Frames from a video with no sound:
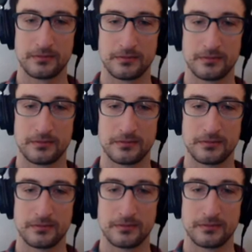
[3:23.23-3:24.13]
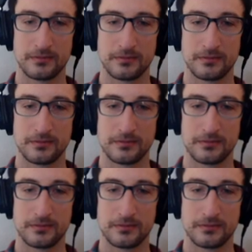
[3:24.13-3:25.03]

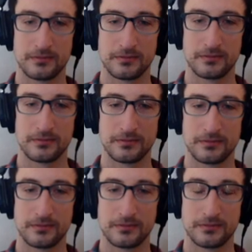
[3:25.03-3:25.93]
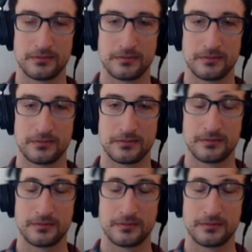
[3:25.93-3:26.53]
The person shown says nothing.